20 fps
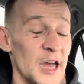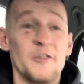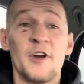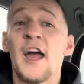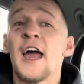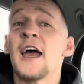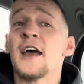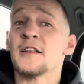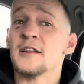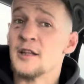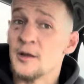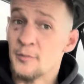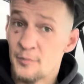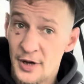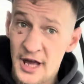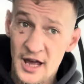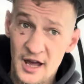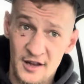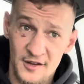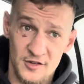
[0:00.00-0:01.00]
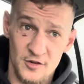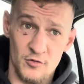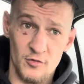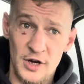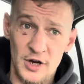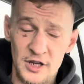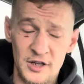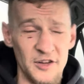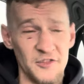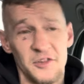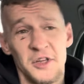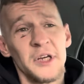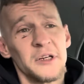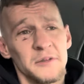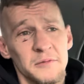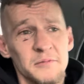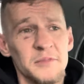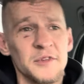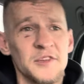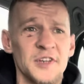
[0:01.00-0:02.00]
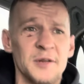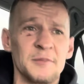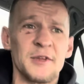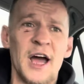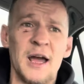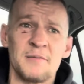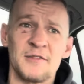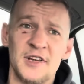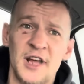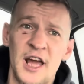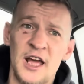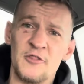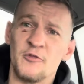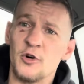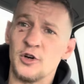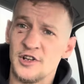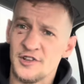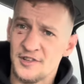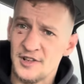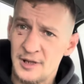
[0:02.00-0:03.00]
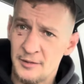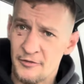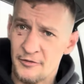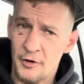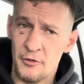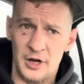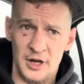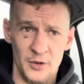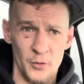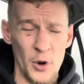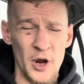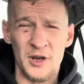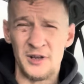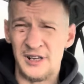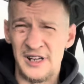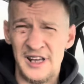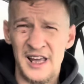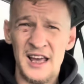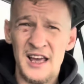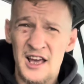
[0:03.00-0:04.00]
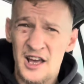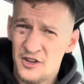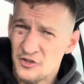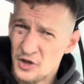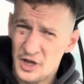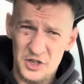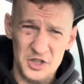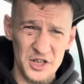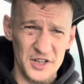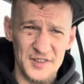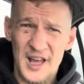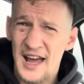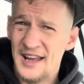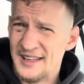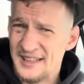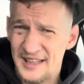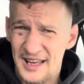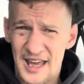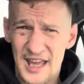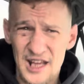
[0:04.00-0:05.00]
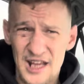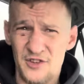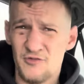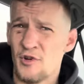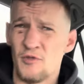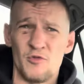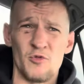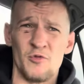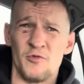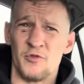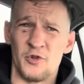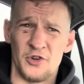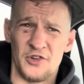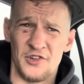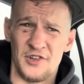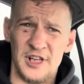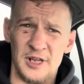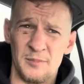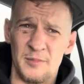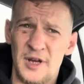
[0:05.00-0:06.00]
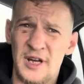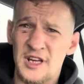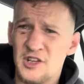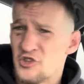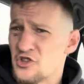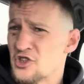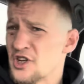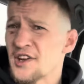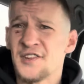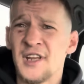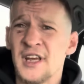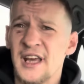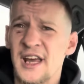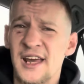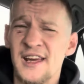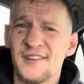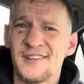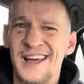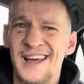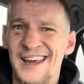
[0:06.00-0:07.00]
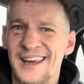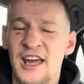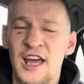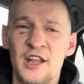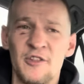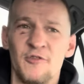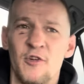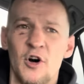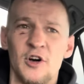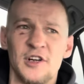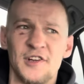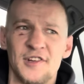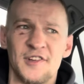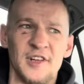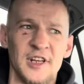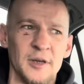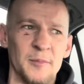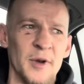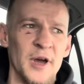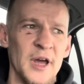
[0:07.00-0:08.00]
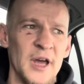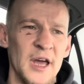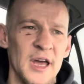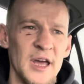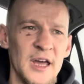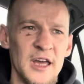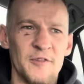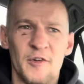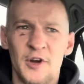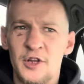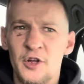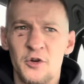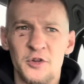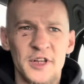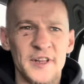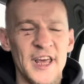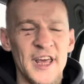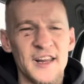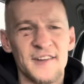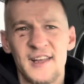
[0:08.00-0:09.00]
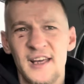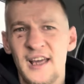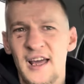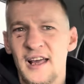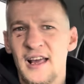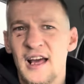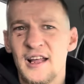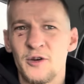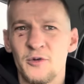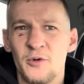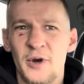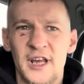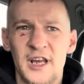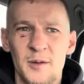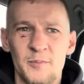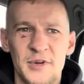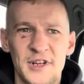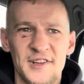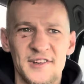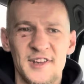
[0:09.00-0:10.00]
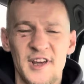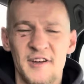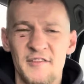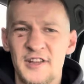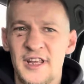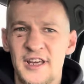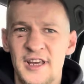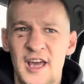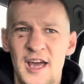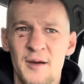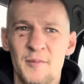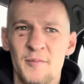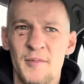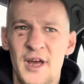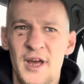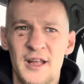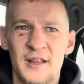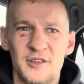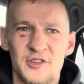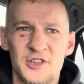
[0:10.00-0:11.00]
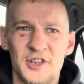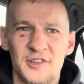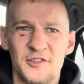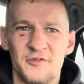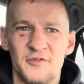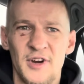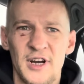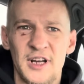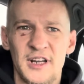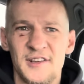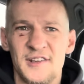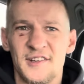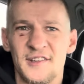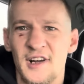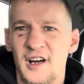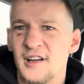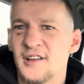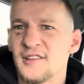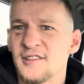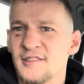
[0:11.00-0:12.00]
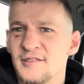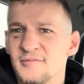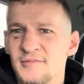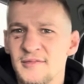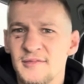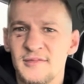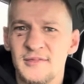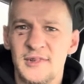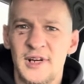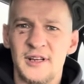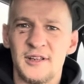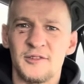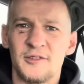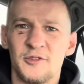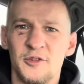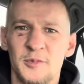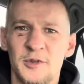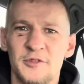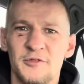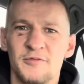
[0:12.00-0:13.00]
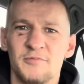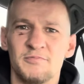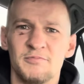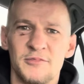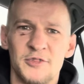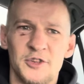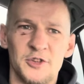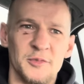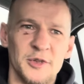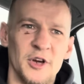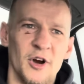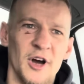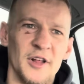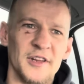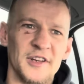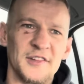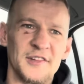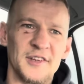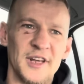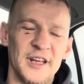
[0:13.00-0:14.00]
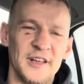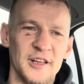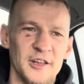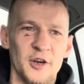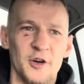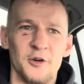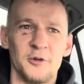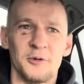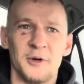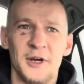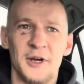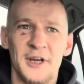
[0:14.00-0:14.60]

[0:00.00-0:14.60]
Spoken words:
had in the past, great, I still sometimes can't fall asleep very quickly, so I need extra room for sleep, just in case I can't fall asleep. If I know the next day I gotta wake up at 7 a.m., man, it just fucking sucks, like, to be honest. And I know